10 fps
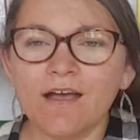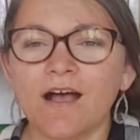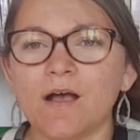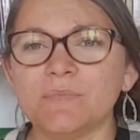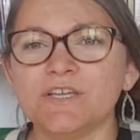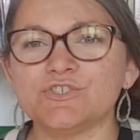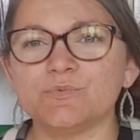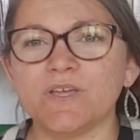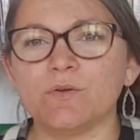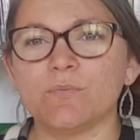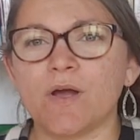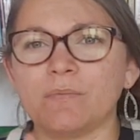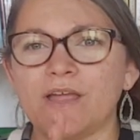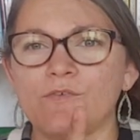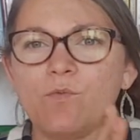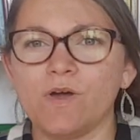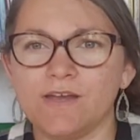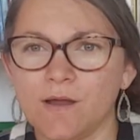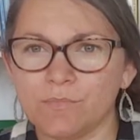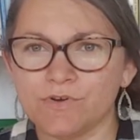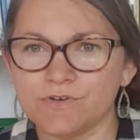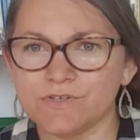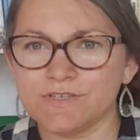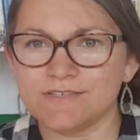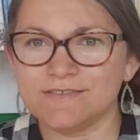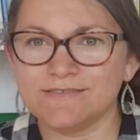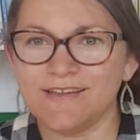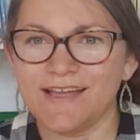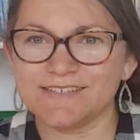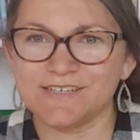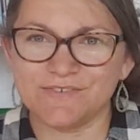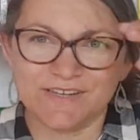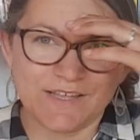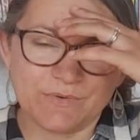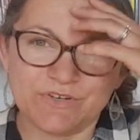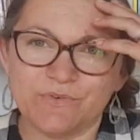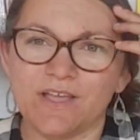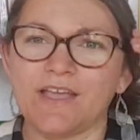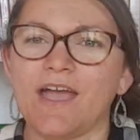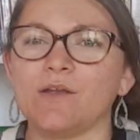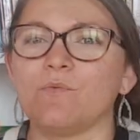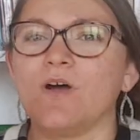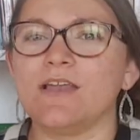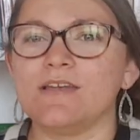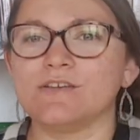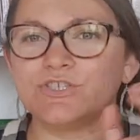um, each week we'll probably have one numbers activity that we're doing and one